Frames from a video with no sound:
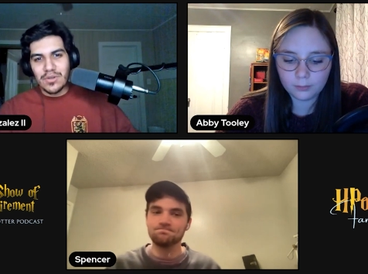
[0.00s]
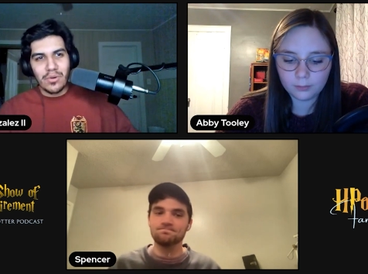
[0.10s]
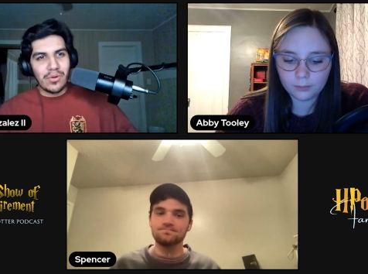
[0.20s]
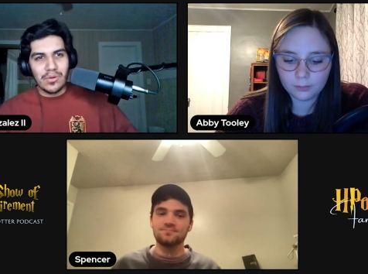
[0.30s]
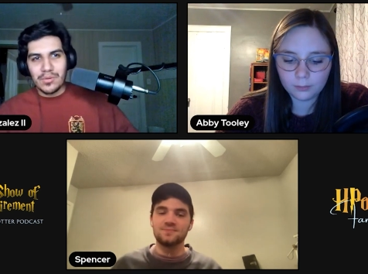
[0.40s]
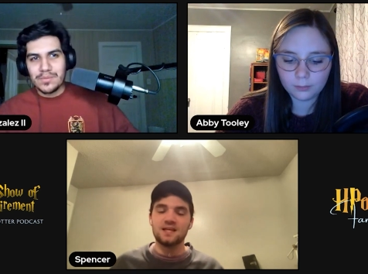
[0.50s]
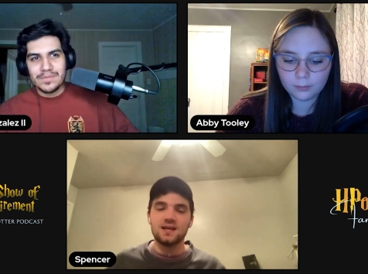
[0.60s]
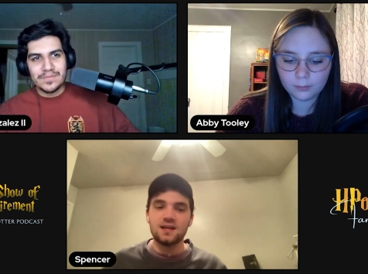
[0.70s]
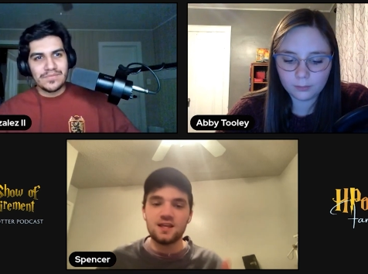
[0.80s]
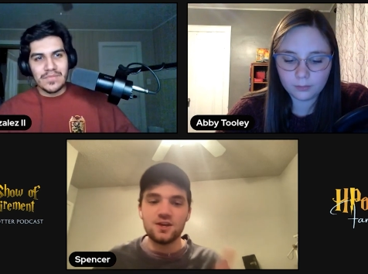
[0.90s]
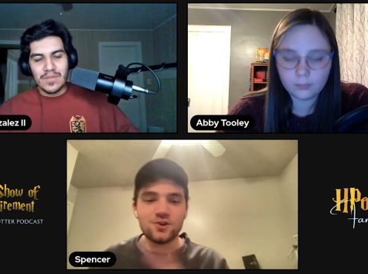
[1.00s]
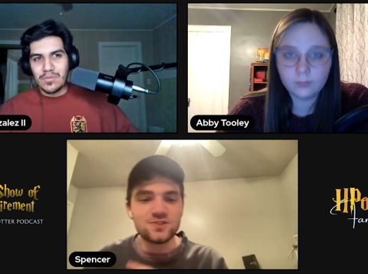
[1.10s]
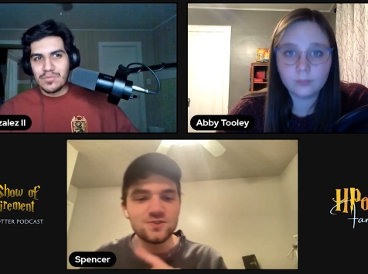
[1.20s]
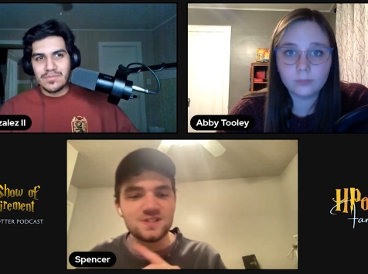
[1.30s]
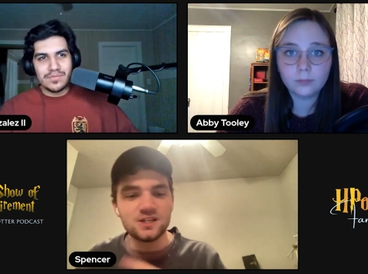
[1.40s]
Speaker 1: whole.
Speaker 2: He
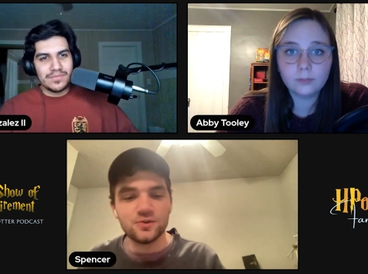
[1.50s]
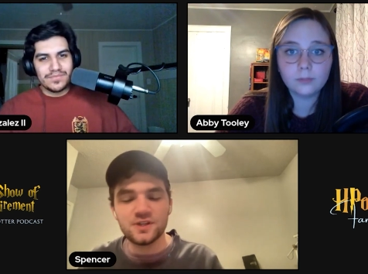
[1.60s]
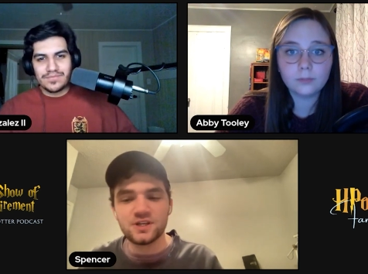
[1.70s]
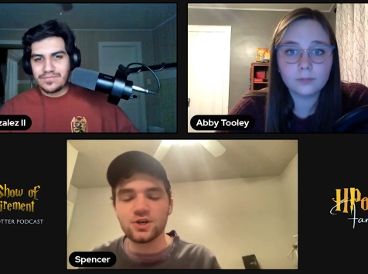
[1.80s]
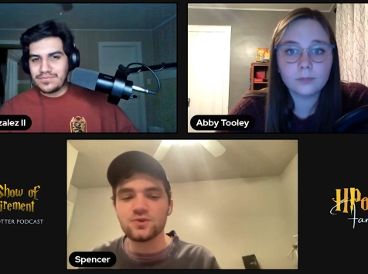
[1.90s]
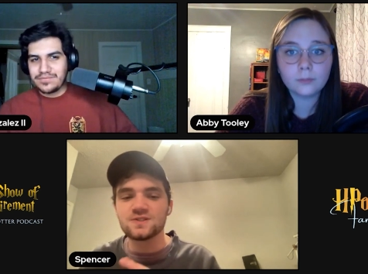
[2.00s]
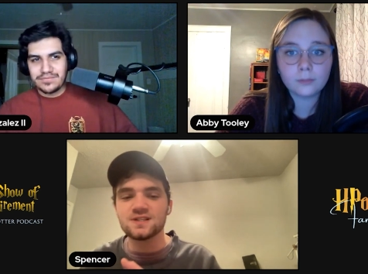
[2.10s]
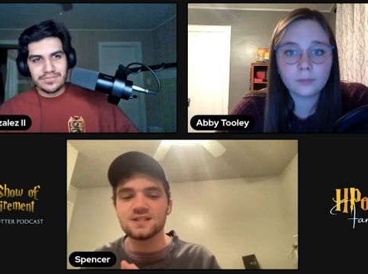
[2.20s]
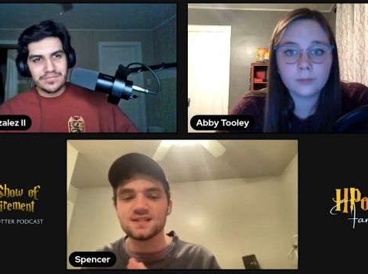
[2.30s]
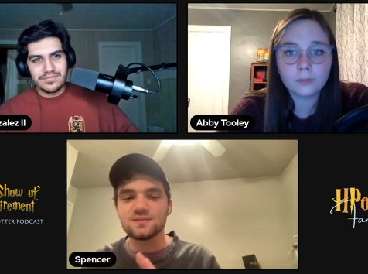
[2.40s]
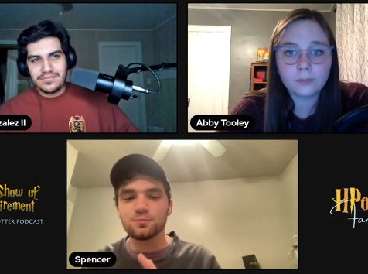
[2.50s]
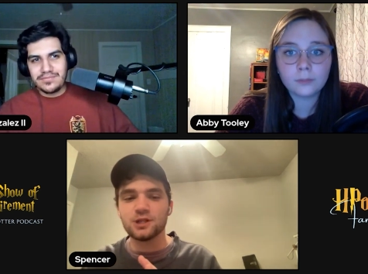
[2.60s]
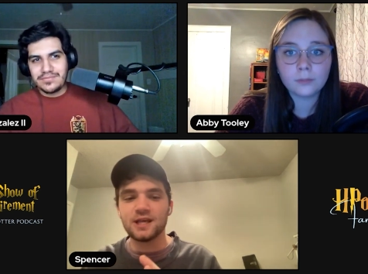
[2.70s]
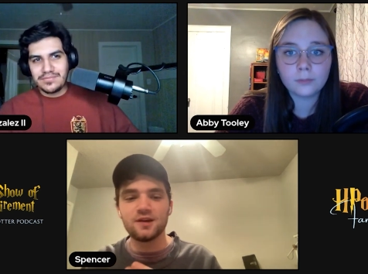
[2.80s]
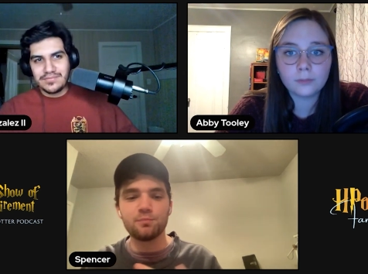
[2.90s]
also is the only ghost that doesn't
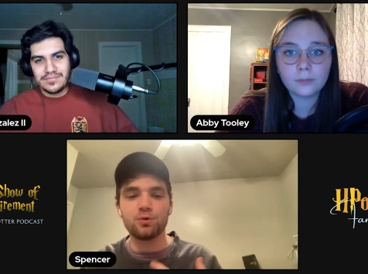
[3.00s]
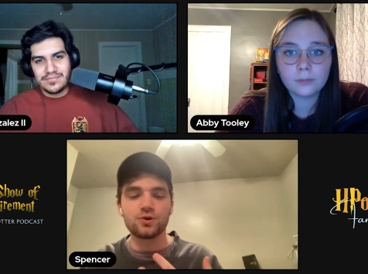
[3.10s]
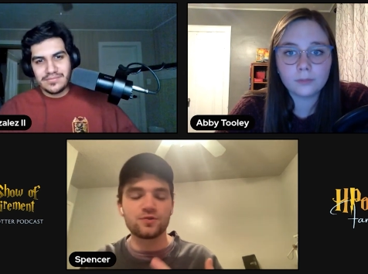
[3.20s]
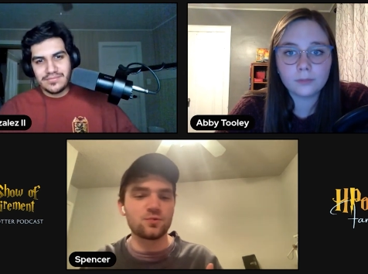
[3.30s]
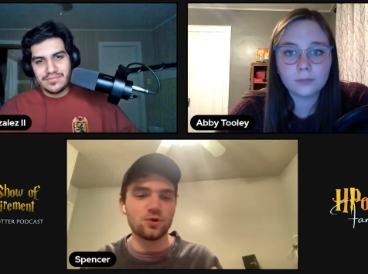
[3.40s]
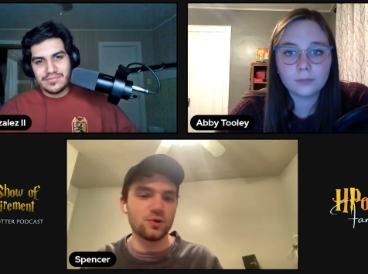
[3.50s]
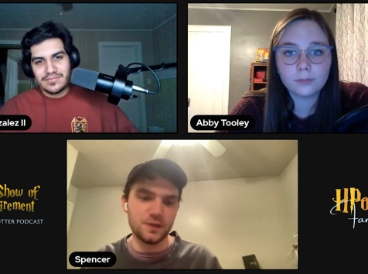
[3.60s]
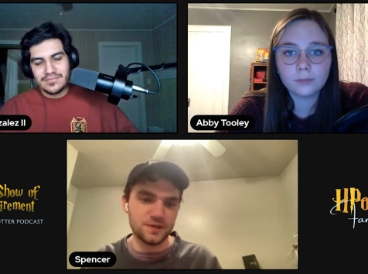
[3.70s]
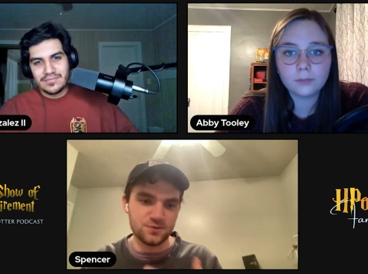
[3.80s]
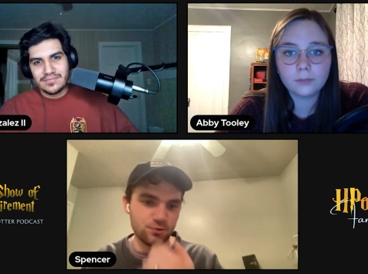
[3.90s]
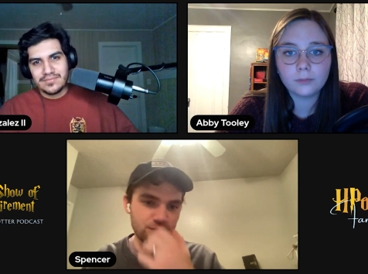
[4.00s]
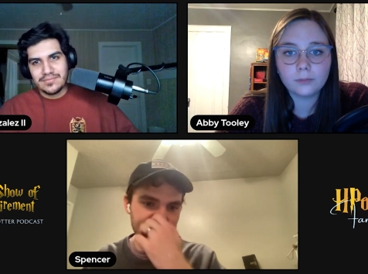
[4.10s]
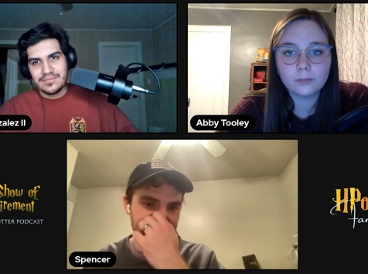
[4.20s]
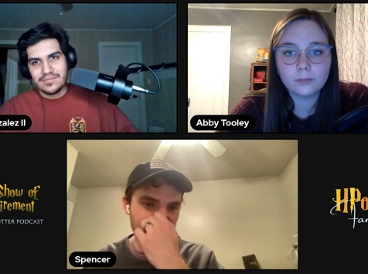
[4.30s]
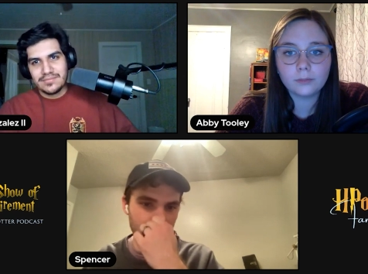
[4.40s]
play an important role in the
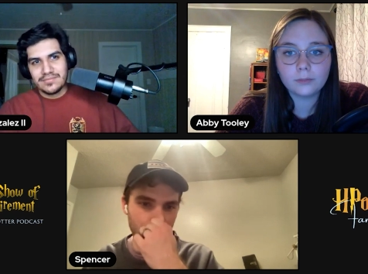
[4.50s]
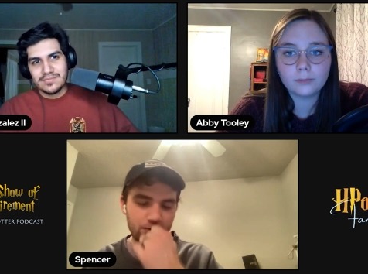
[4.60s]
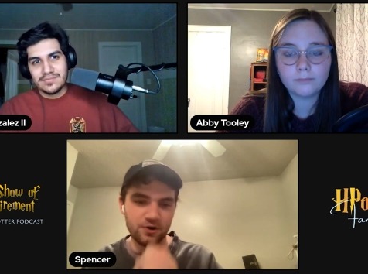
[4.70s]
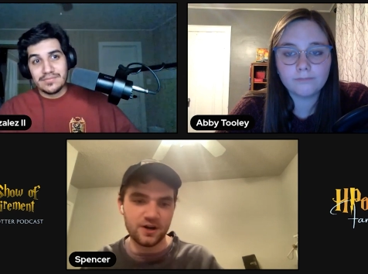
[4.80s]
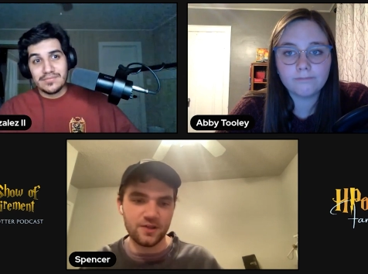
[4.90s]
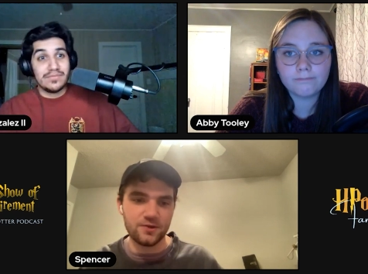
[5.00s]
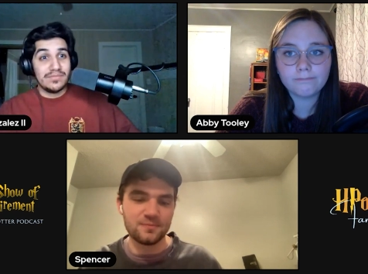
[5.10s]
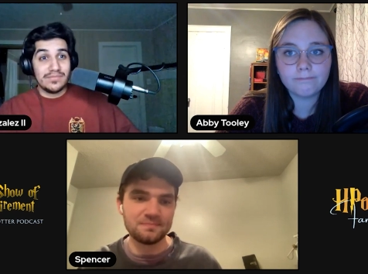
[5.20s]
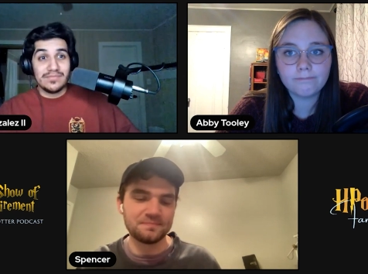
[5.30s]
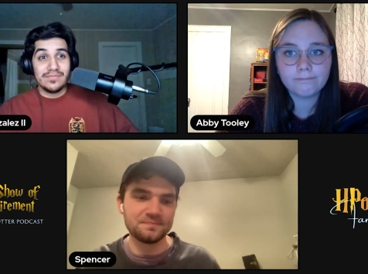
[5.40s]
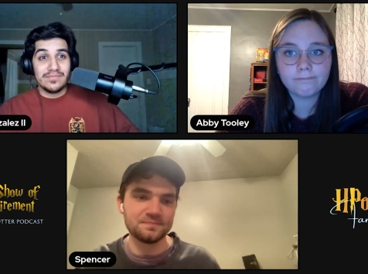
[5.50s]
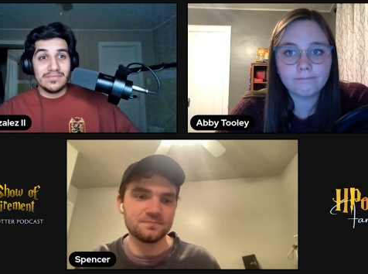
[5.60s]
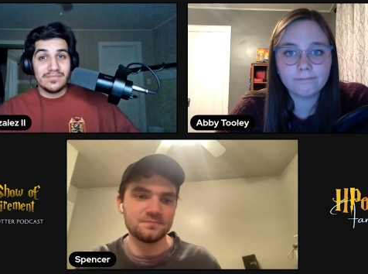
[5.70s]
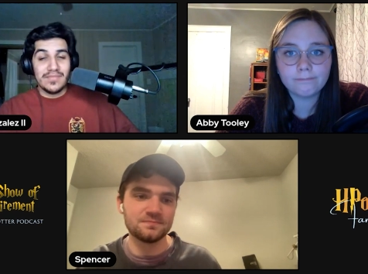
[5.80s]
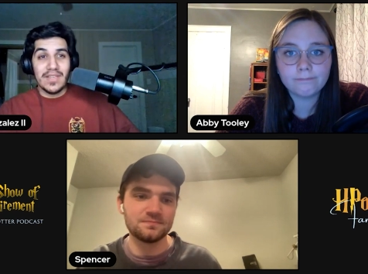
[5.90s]
story at some point or another.
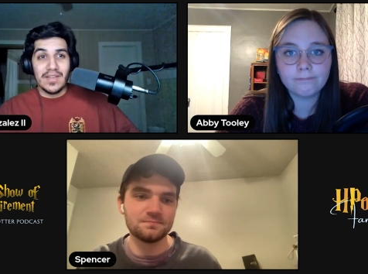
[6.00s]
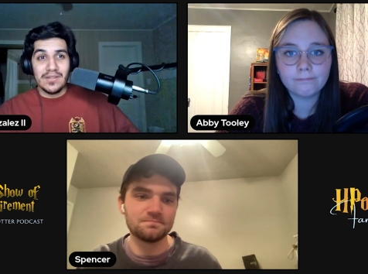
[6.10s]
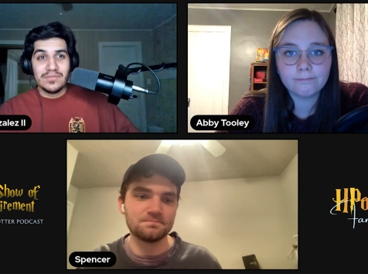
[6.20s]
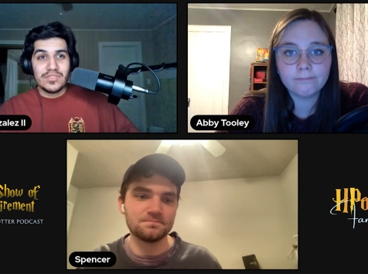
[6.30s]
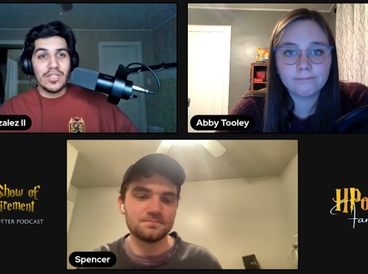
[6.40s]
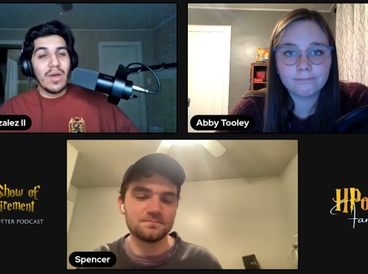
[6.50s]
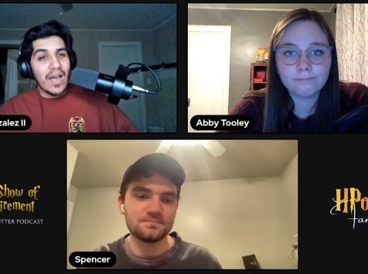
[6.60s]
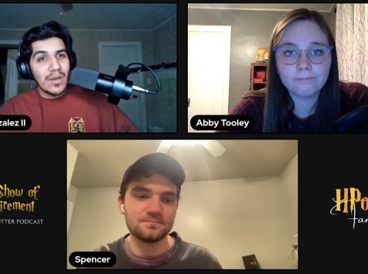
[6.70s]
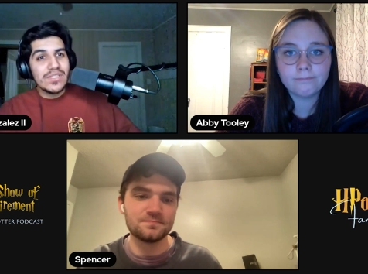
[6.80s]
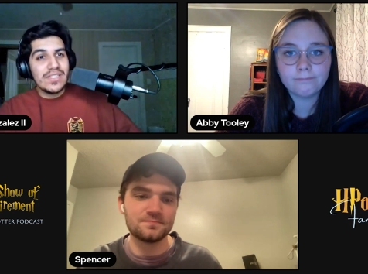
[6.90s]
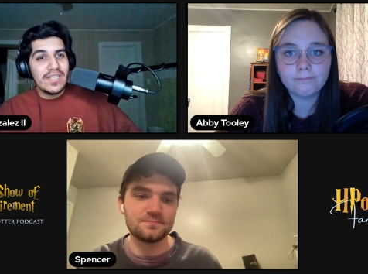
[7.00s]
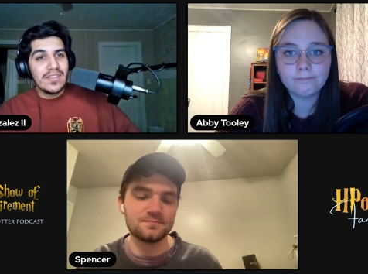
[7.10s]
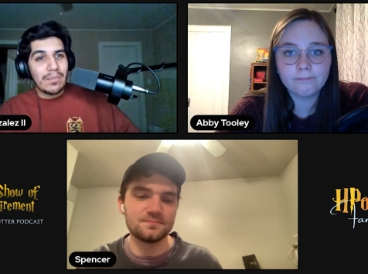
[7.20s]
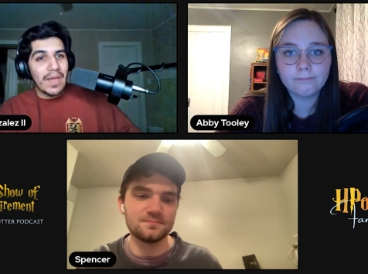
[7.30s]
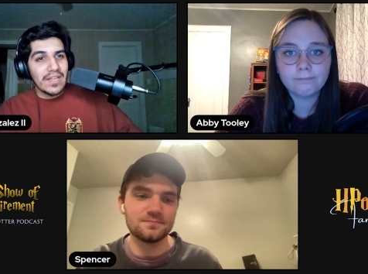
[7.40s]
Speaker 1: Yeah. So how is he
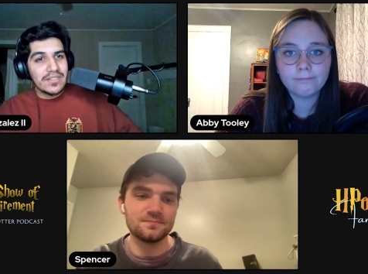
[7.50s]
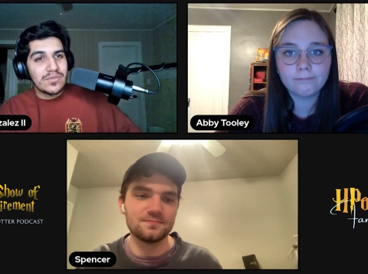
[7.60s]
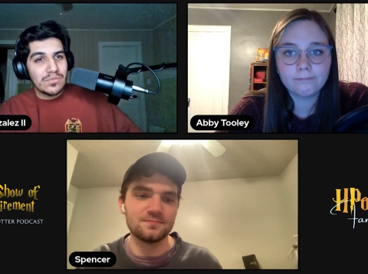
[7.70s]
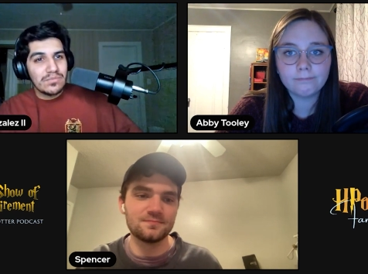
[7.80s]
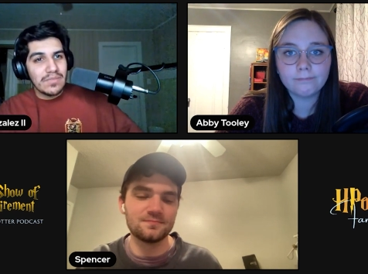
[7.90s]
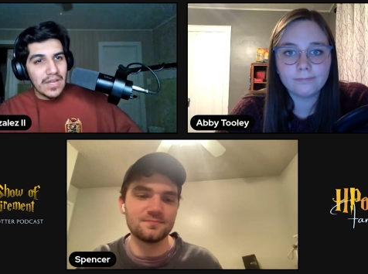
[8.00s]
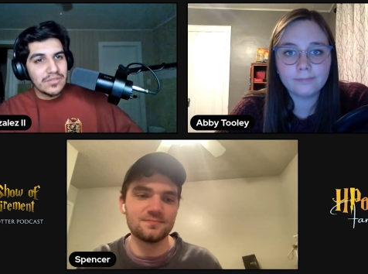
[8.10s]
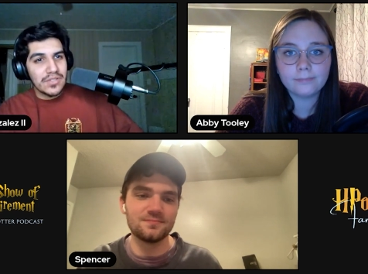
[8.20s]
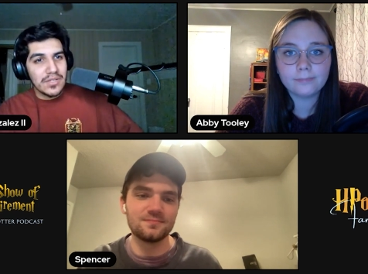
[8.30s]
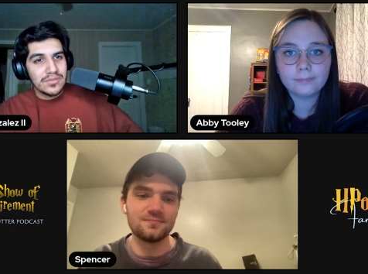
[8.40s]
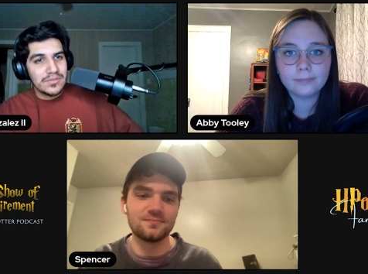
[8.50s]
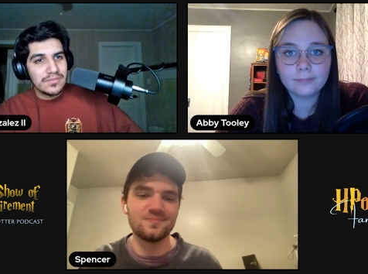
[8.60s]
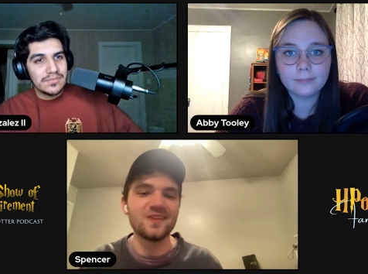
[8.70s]
the best house ghost?